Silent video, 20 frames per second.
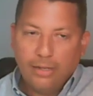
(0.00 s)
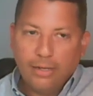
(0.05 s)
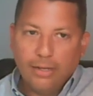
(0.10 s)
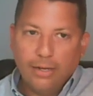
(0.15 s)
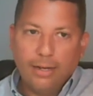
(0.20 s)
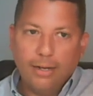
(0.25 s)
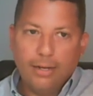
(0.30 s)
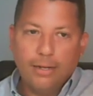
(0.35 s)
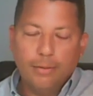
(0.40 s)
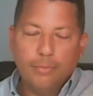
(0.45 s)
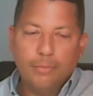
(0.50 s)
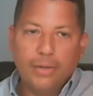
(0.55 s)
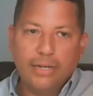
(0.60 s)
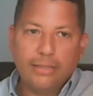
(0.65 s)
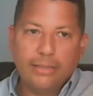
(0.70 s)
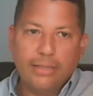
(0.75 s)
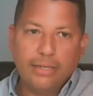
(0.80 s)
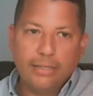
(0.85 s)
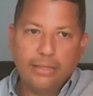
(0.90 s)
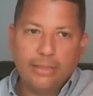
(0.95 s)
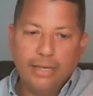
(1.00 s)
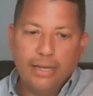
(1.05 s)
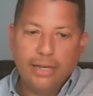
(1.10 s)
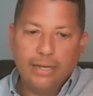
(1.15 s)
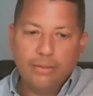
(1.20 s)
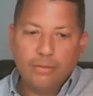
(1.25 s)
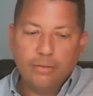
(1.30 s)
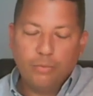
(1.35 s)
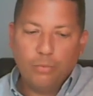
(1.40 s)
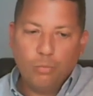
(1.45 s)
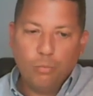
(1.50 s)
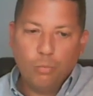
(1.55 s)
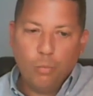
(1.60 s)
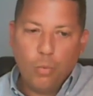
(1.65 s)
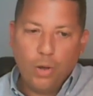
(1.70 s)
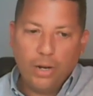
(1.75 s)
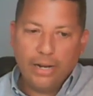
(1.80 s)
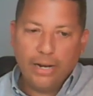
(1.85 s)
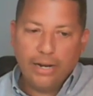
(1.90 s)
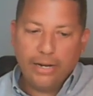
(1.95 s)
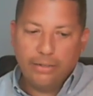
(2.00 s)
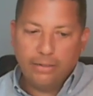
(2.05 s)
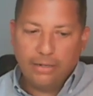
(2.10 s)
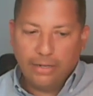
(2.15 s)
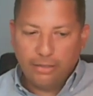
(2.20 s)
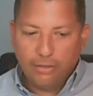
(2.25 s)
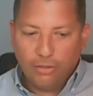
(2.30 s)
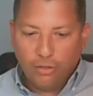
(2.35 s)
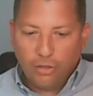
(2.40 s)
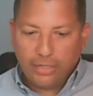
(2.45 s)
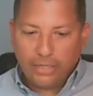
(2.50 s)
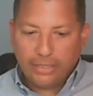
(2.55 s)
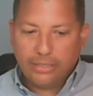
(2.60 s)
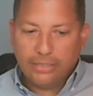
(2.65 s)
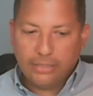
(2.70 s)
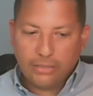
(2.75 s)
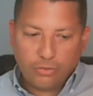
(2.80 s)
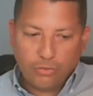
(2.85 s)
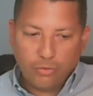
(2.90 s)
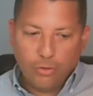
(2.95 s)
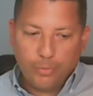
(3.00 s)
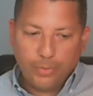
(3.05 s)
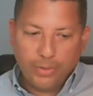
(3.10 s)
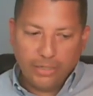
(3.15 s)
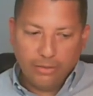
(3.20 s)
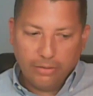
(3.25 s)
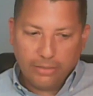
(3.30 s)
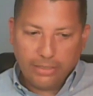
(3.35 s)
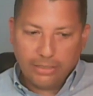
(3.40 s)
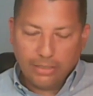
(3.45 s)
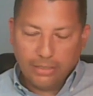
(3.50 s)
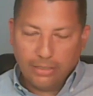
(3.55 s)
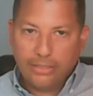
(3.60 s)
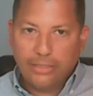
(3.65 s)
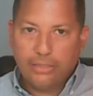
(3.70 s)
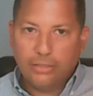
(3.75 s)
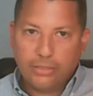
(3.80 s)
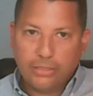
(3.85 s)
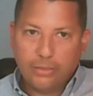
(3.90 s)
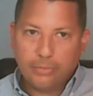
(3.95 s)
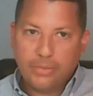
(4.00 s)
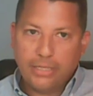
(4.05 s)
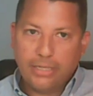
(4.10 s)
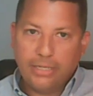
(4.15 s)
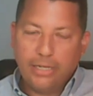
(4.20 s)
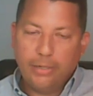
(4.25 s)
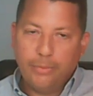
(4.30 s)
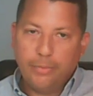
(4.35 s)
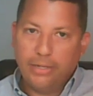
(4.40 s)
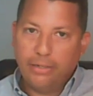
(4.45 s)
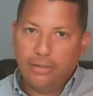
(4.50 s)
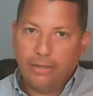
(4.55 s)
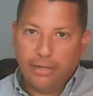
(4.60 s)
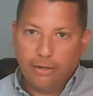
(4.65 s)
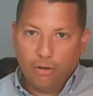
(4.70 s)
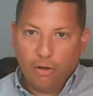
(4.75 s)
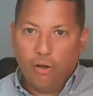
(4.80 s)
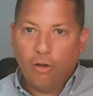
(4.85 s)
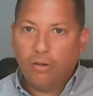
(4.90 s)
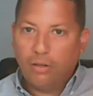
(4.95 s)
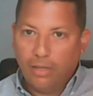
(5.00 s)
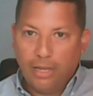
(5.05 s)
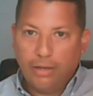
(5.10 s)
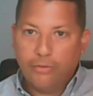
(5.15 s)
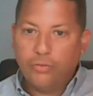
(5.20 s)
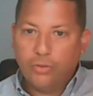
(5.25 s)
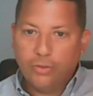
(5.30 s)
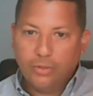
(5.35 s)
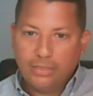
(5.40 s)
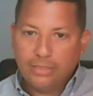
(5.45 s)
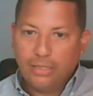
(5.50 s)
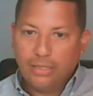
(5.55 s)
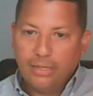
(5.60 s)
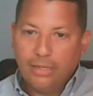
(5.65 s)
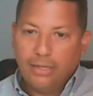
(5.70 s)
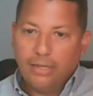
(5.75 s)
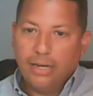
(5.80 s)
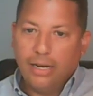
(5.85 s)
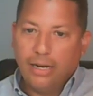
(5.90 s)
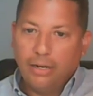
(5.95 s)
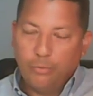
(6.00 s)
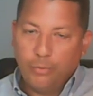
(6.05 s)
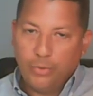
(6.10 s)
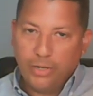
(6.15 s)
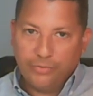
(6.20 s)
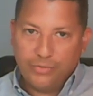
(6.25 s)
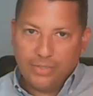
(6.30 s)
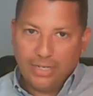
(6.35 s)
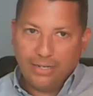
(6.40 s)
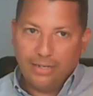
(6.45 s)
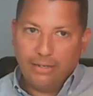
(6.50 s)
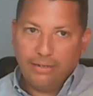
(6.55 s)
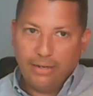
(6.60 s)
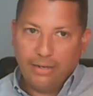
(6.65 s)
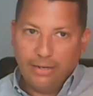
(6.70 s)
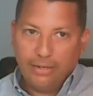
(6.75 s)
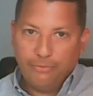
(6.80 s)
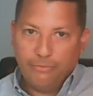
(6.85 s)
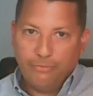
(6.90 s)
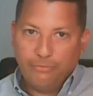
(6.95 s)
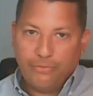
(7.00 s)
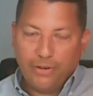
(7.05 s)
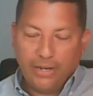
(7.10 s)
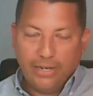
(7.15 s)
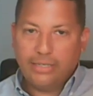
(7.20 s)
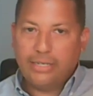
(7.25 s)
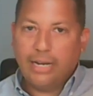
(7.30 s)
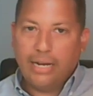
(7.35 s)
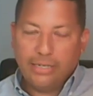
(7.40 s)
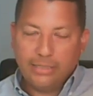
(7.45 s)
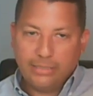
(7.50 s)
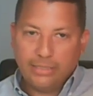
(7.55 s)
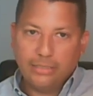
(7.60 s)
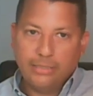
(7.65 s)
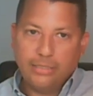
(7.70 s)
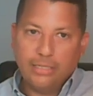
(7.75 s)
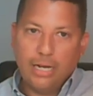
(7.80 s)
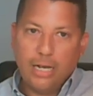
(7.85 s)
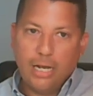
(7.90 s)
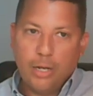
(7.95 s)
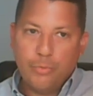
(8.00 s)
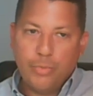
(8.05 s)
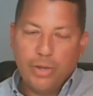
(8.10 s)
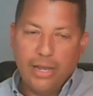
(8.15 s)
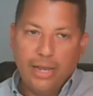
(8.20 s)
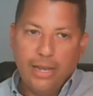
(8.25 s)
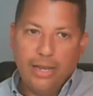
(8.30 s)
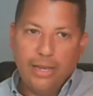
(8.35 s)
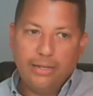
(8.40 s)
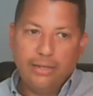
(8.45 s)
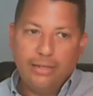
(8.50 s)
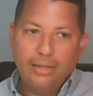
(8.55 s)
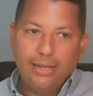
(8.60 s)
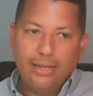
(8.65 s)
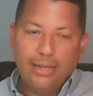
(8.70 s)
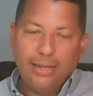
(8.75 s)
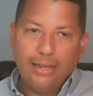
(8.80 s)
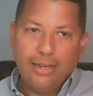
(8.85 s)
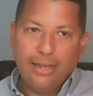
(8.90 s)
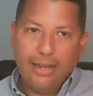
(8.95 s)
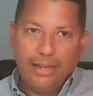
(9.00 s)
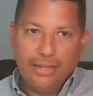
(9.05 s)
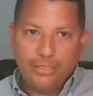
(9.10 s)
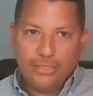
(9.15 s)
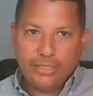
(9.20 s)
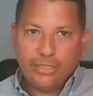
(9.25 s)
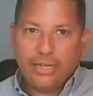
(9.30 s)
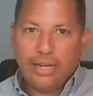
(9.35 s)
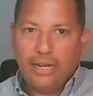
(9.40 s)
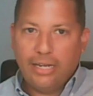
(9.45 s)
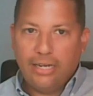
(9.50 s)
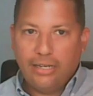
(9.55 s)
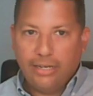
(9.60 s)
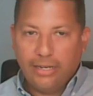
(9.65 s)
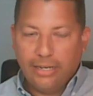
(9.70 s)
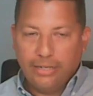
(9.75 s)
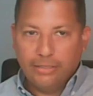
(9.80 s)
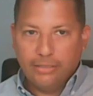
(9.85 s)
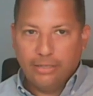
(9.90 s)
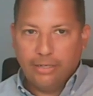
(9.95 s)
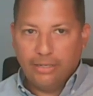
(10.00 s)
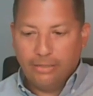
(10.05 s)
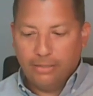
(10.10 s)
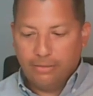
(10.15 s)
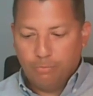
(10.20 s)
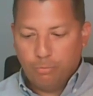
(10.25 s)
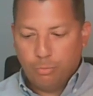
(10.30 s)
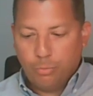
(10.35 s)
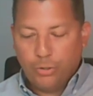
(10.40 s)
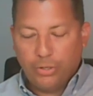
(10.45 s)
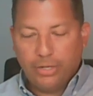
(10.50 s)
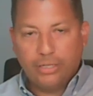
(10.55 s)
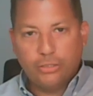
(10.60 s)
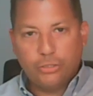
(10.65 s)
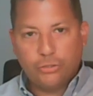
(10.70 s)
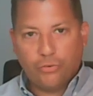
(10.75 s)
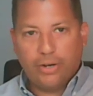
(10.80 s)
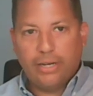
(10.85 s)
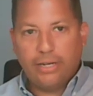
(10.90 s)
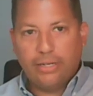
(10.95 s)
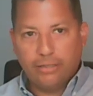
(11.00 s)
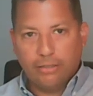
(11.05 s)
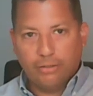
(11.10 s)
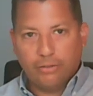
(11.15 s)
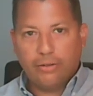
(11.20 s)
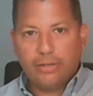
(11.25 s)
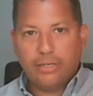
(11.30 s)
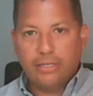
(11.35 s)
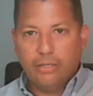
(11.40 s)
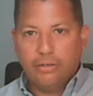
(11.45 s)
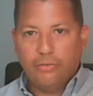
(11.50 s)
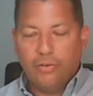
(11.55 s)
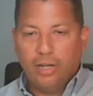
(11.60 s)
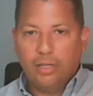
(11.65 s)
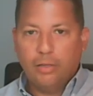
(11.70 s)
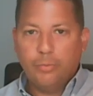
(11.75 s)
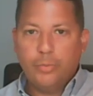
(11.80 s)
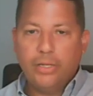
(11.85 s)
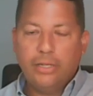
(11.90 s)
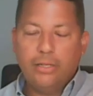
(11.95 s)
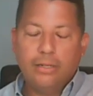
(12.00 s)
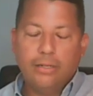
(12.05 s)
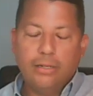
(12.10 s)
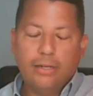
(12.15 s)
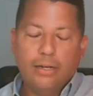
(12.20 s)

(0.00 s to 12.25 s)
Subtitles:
I think that when I look at this group and I look at the leadership team at all levels, we have done a fantastic job at educating and putting training and learning and development